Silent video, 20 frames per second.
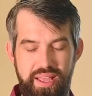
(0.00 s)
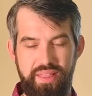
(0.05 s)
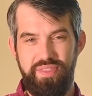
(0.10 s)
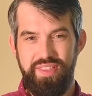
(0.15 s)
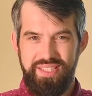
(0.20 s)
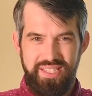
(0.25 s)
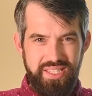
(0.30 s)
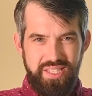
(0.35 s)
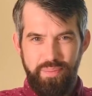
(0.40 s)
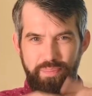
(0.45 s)

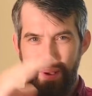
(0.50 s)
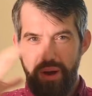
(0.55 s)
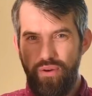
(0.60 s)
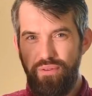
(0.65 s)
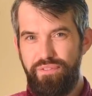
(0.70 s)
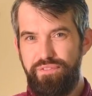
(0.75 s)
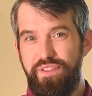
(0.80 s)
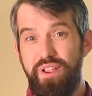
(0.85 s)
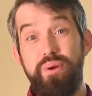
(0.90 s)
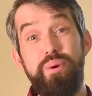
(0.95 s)
This is
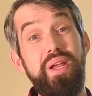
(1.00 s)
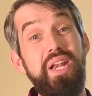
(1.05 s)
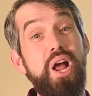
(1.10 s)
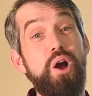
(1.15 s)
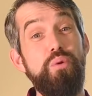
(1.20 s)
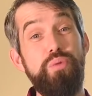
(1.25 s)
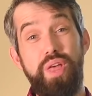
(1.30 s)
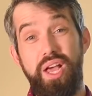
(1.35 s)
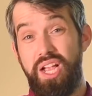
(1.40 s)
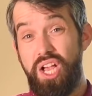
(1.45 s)
about figuring
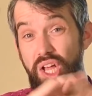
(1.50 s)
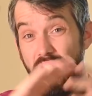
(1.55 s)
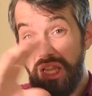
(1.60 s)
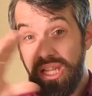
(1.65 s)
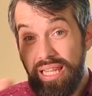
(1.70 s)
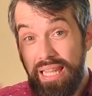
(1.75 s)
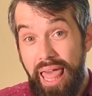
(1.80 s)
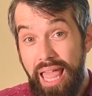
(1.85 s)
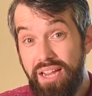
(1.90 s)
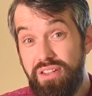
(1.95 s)
out a
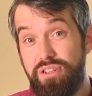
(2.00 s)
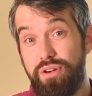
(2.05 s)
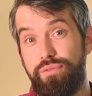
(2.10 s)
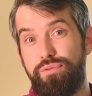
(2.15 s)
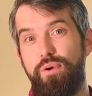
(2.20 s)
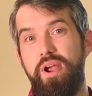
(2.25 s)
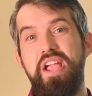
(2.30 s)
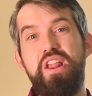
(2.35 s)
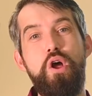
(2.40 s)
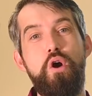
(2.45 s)
collective
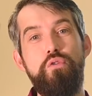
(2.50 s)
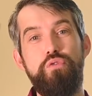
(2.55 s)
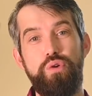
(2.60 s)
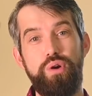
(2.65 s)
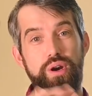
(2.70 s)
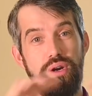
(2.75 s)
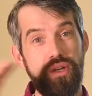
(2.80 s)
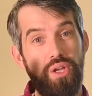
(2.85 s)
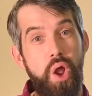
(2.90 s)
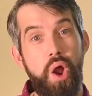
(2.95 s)
rate over
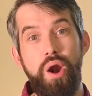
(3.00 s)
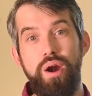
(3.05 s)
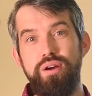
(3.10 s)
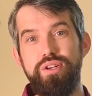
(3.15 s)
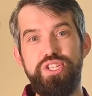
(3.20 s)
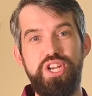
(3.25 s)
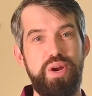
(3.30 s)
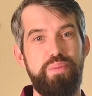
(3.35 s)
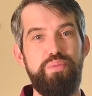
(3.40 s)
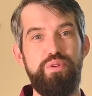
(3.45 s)
a
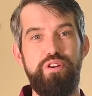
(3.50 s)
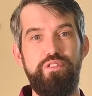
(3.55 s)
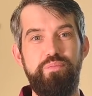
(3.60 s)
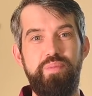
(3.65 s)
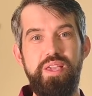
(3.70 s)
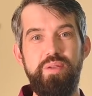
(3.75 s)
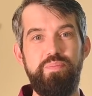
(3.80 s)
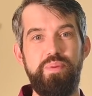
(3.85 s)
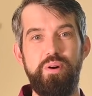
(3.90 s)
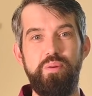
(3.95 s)
large number of
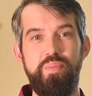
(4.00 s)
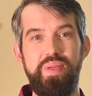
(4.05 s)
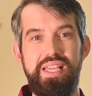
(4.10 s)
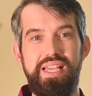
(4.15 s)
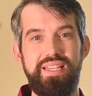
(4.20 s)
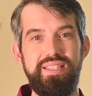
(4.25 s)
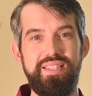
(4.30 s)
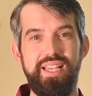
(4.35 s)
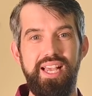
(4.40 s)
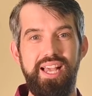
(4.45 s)
people,
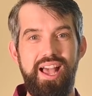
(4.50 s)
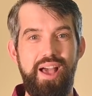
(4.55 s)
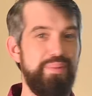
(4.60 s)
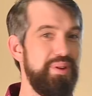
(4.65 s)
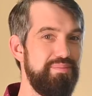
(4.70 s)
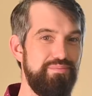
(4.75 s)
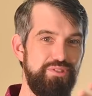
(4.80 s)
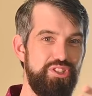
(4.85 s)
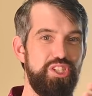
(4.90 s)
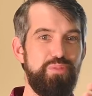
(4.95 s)
because, I
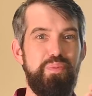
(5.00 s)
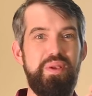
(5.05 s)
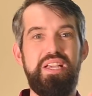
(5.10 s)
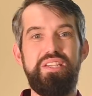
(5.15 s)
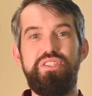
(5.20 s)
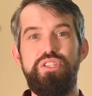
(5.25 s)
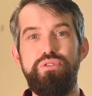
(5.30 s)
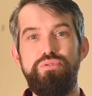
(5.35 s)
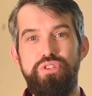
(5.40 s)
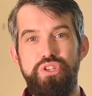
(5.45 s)
mean, just
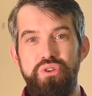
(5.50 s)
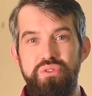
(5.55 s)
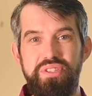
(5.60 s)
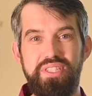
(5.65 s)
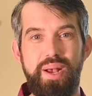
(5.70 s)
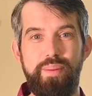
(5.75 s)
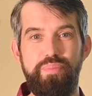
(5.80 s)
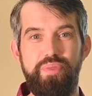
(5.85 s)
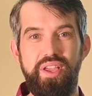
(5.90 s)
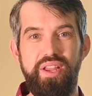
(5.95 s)
because you do
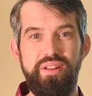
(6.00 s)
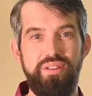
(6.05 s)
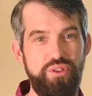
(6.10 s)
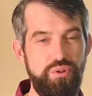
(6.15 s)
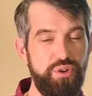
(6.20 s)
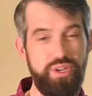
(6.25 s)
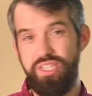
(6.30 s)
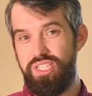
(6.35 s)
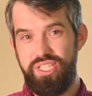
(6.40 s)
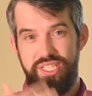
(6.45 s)
something, you
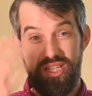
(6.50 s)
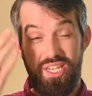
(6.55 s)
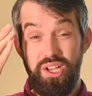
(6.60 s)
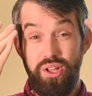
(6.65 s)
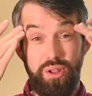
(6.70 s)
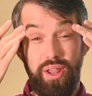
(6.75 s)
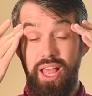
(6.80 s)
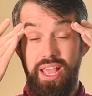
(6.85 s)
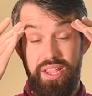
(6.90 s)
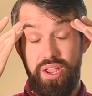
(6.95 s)
could
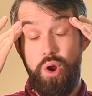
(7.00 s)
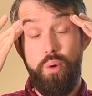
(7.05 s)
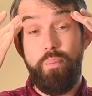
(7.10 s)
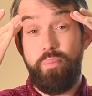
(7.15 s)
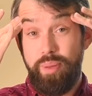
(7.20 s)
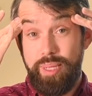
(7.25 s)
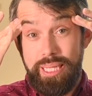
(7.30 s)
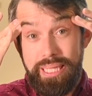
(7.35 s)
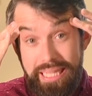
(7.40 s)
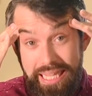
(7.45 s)
still, you know,
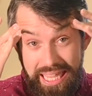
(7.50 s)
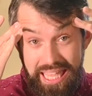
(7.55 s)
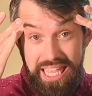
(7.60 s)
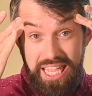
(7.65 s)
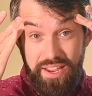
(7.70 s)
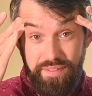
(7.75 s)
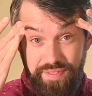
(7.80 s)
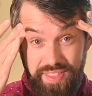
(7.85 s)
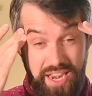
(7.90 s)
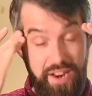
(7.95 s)

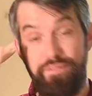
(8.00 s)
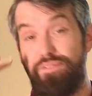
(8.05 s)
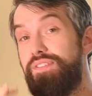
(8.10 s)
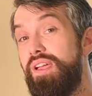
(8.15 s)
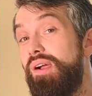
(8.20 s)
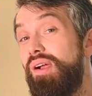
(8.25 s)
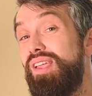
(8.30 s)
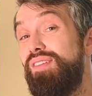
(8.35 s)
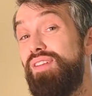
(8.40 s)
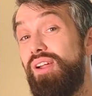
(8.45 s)
believe that a
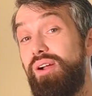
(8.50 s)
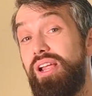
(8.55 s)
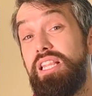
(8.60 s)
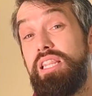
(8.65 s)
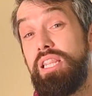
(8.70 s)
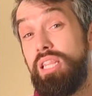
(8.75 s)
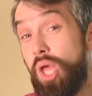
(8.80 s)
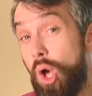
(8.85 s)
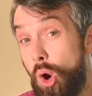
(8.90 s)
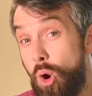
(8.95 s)
very, very
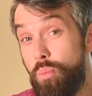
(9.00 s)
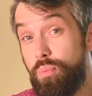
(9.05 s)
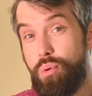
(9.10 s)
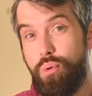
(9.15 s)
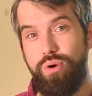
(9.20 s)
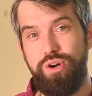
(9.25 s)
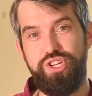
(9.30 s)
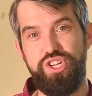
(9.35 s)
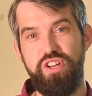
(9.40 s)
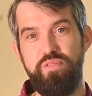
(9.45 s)
low
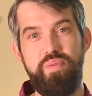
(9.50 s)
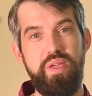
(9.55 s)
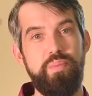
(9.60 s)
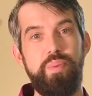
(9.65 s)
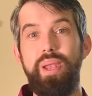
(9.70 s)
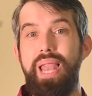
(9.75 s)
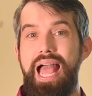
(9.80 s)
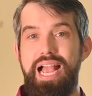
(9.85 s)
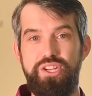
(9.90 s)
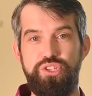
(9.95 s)
portion of
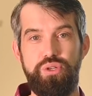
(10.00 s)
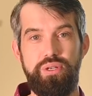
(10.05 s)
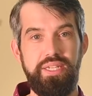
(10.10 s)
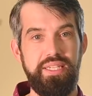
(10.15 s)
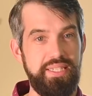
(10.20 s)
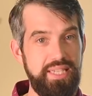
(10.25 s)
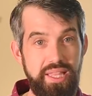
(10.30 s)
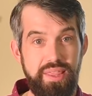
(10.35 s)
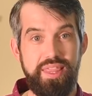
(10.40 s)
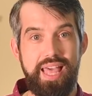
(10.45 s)
people actually
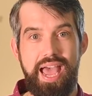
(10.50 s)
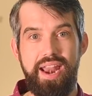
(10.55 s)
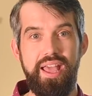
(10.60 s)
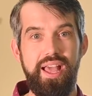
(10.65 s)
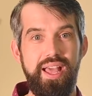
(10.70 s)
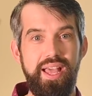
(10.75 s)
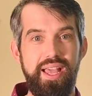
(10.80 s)
did that.